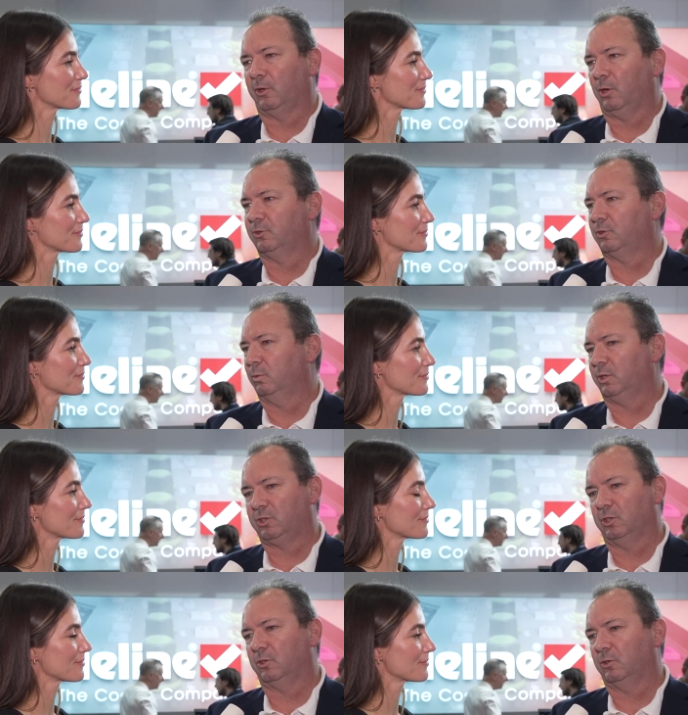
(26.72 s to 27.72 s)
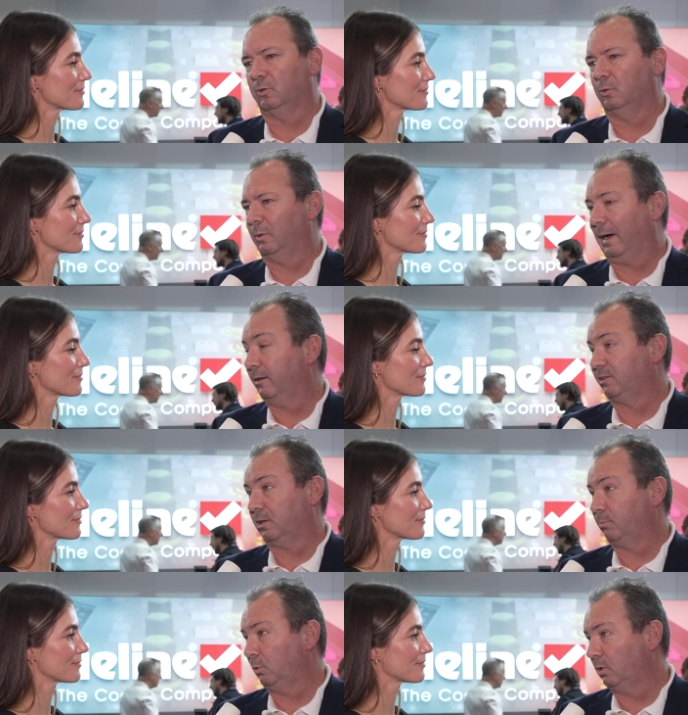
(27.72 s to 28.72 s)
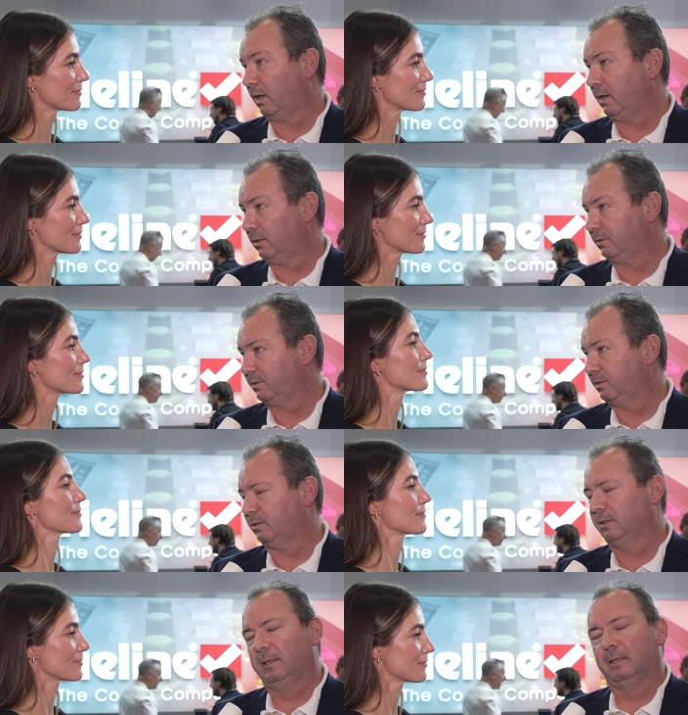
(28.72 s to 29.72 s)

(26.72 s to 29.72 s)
Speaker 1: those who wish to do outside broadcasts,